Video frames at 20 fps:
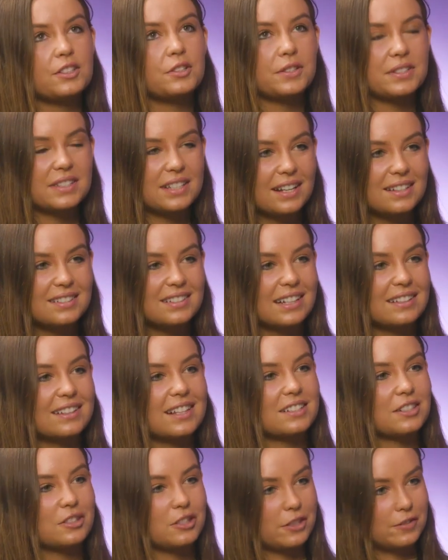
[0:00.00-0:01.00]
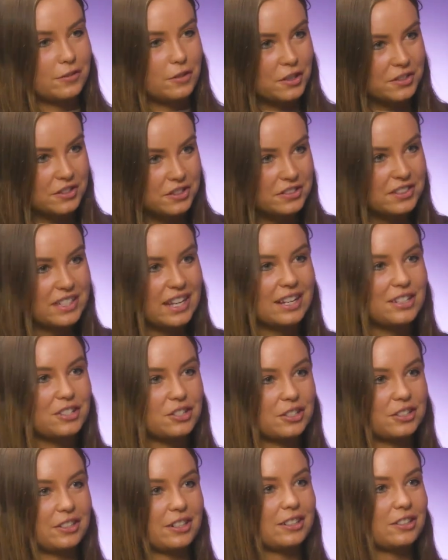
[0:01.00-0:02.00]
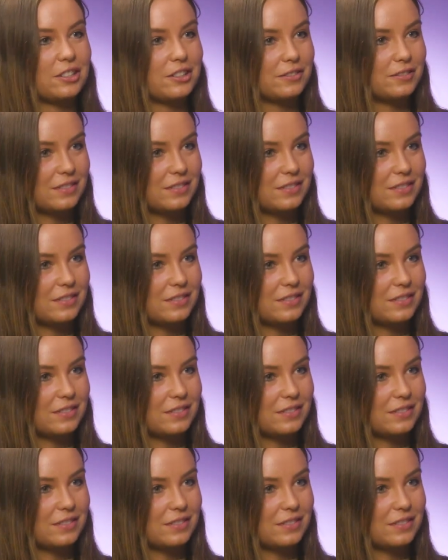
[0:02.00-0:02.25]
so it sounds like there's a lot of consultation, a lot of